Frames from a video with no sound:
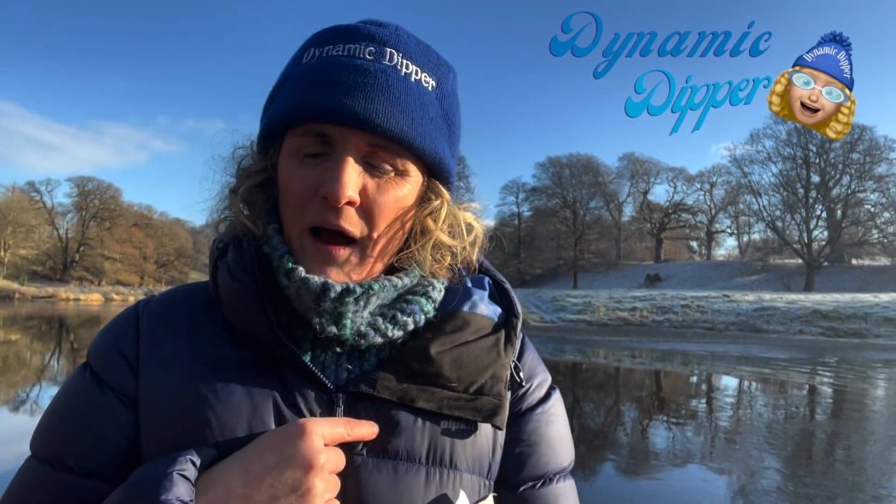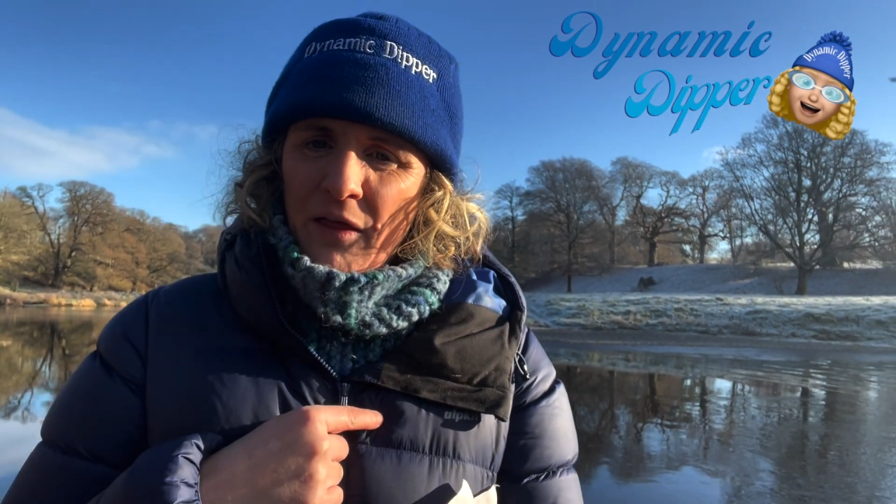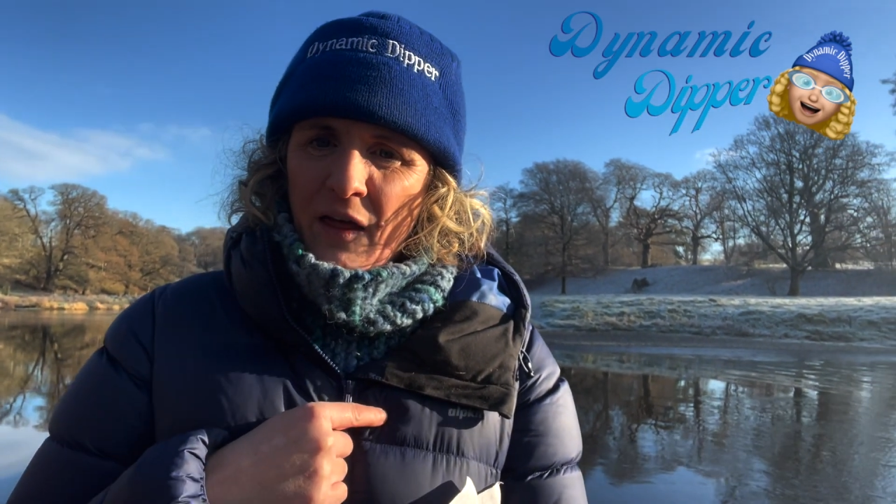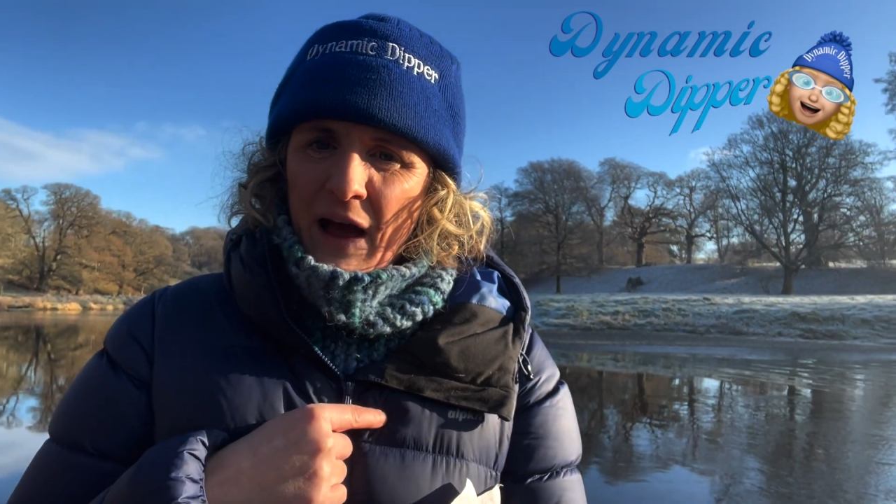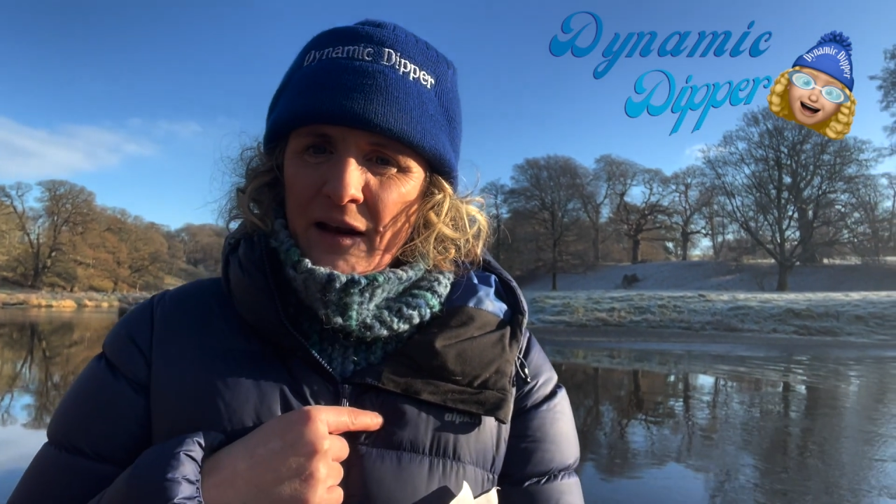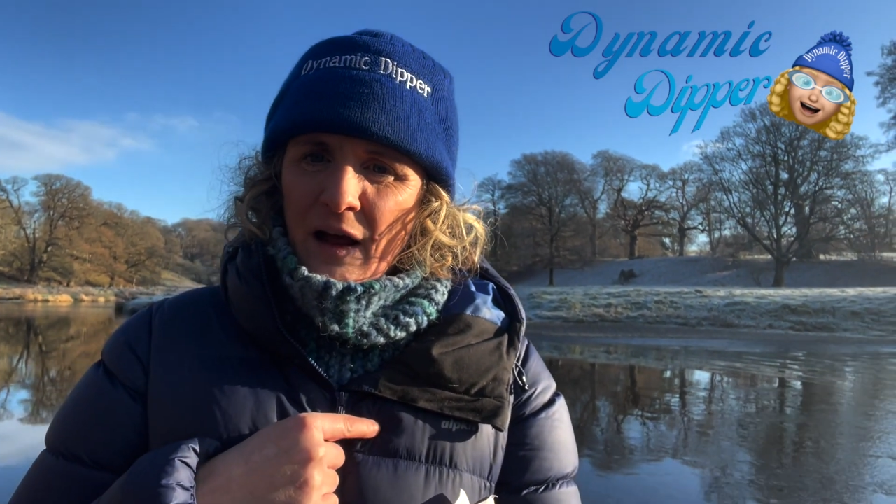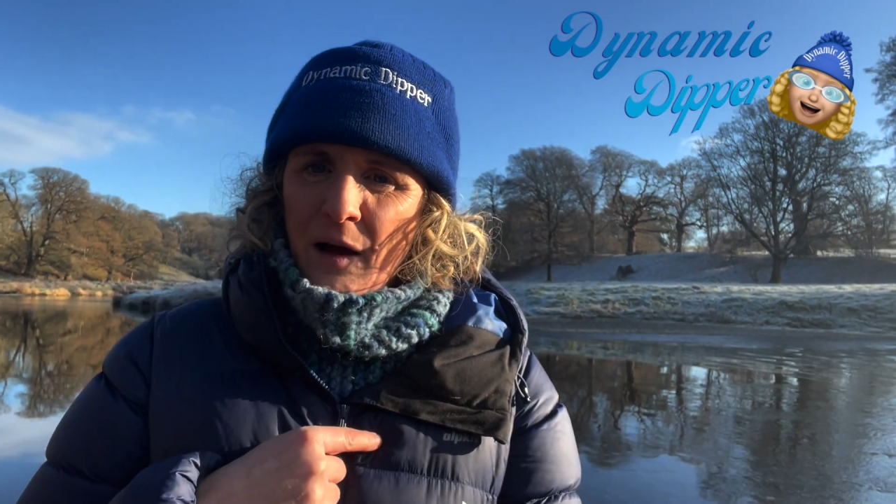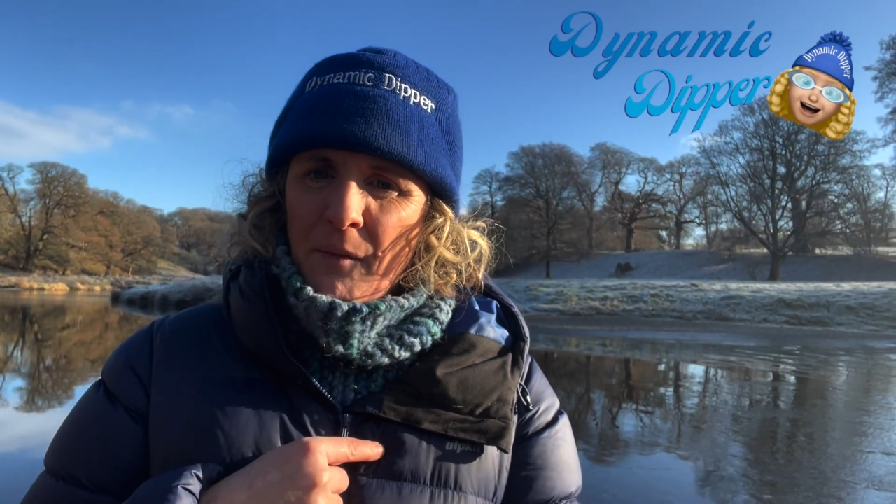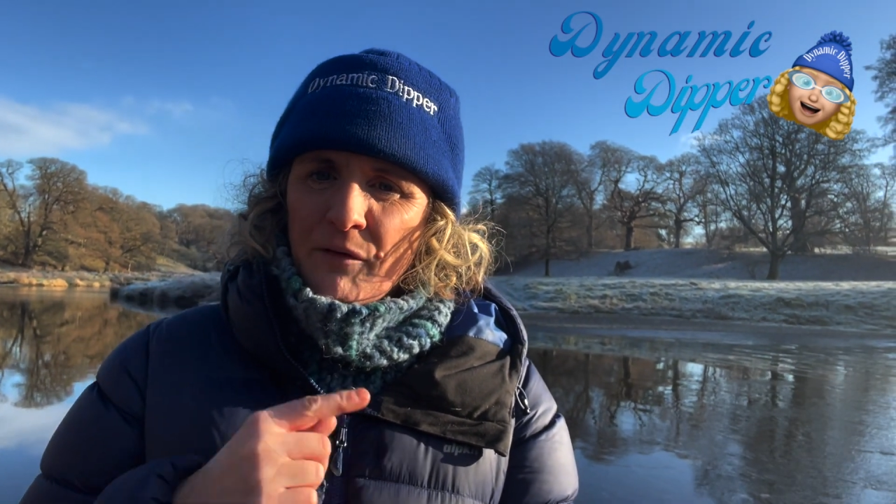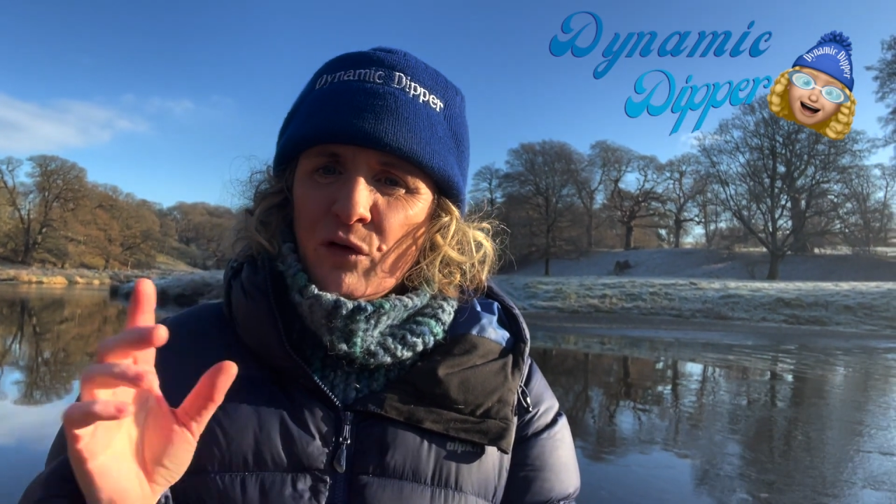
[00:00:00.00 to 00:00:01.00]
and then
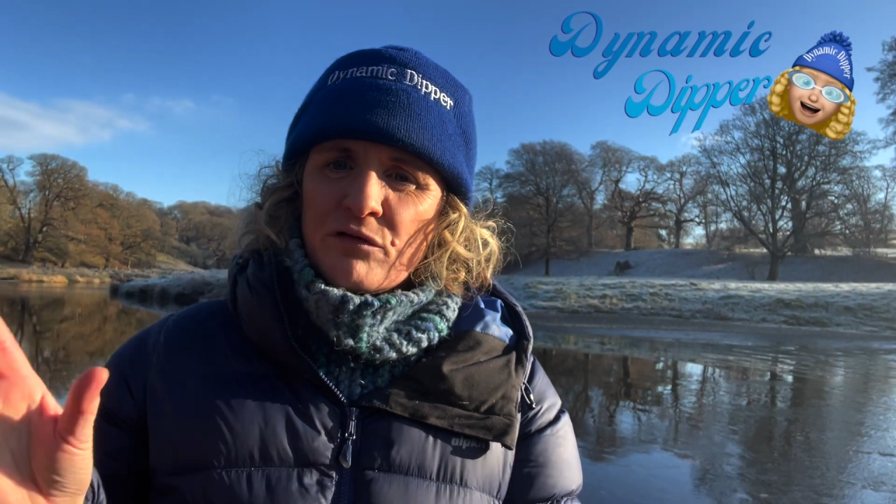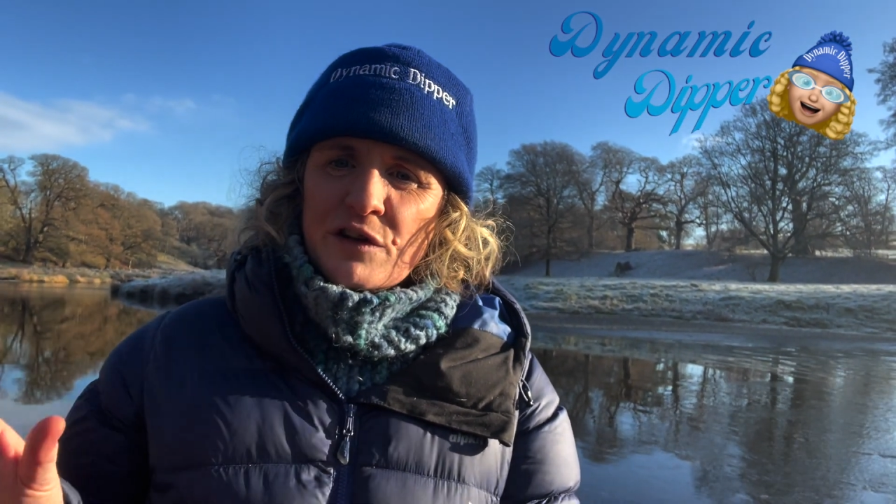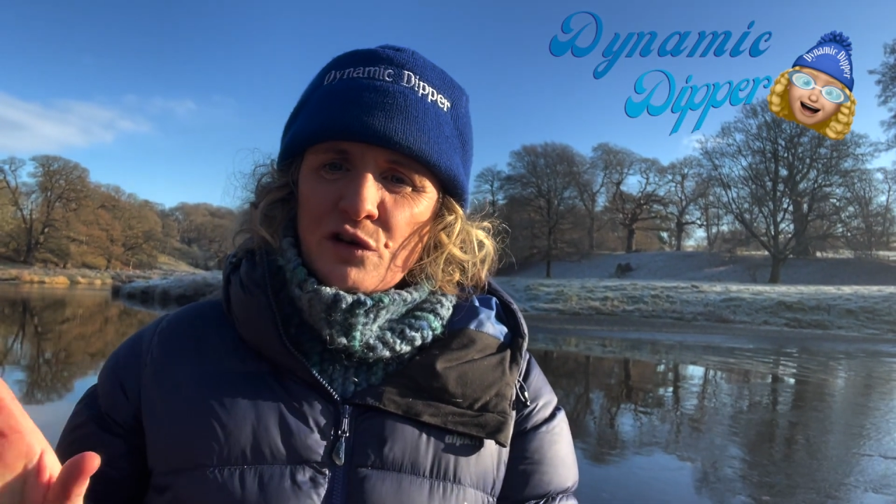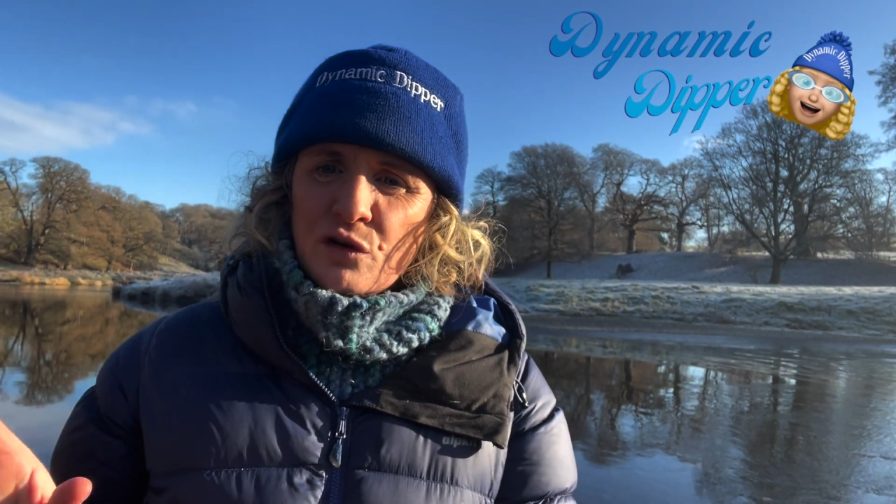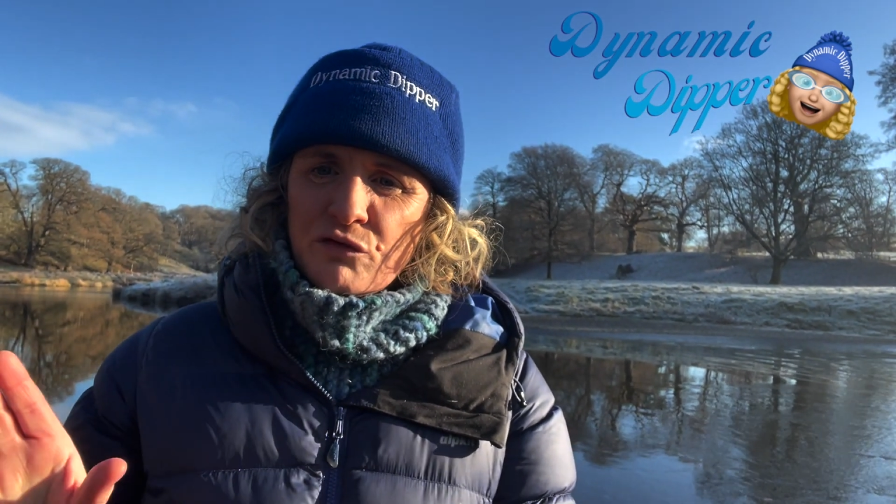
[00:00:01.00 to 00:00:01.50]
I've already